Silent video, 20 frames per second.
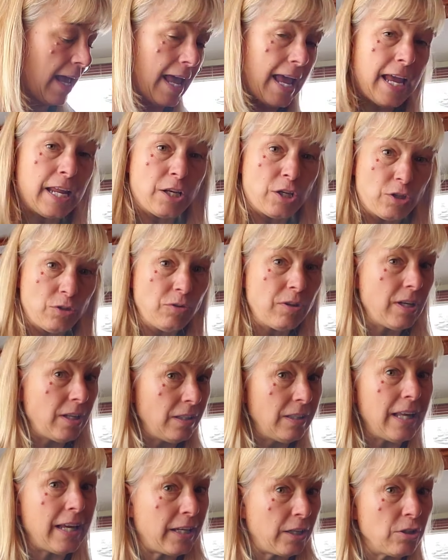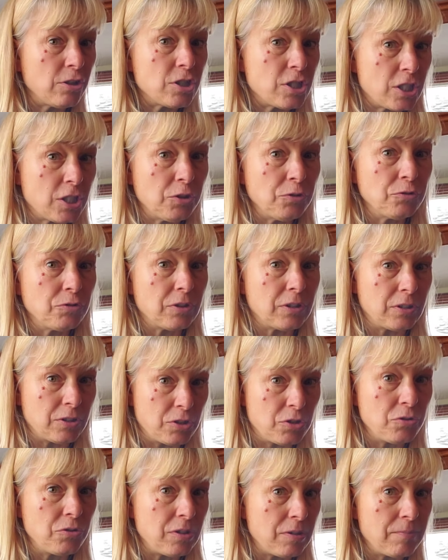And you can let your children
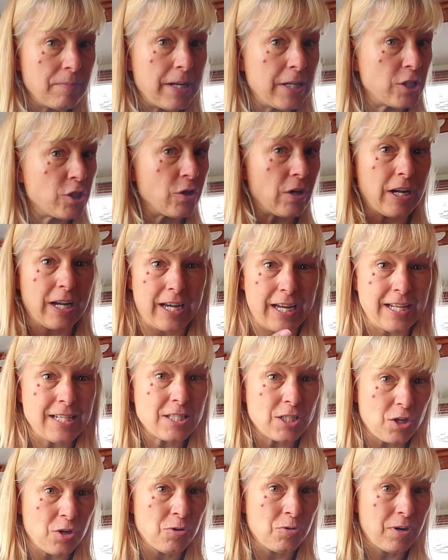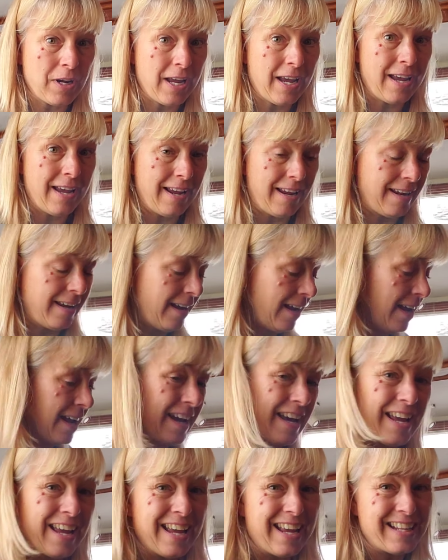do the measuring. It's okay.
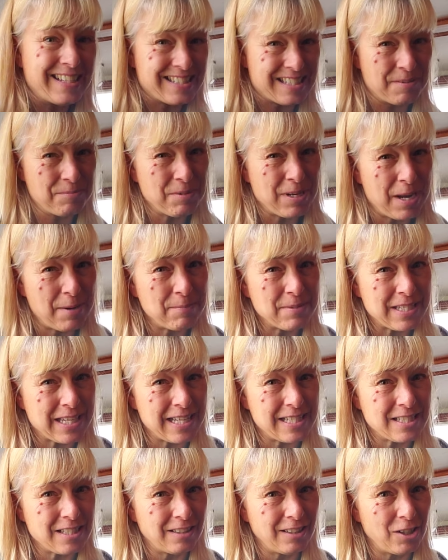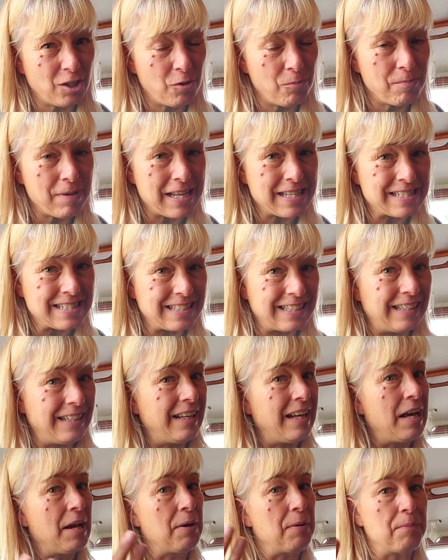It sometimes gets a little
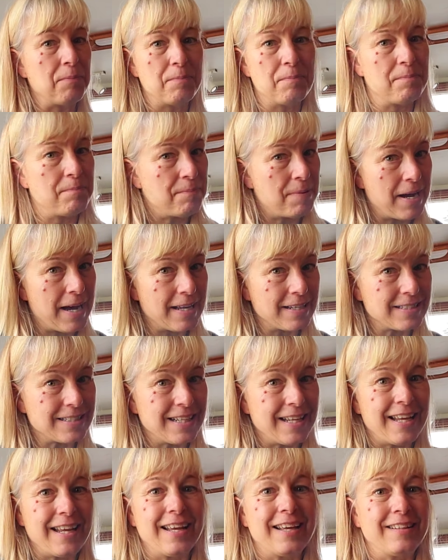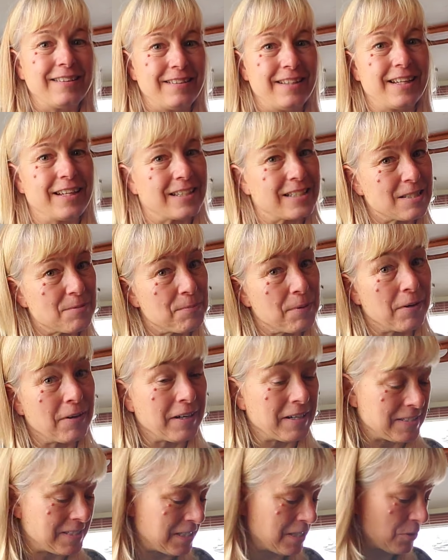messy, but the
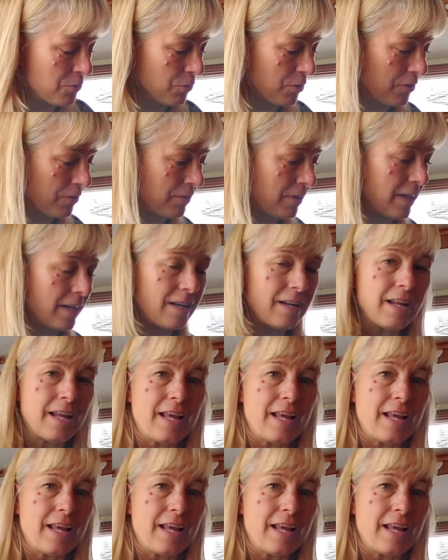experience is worth it.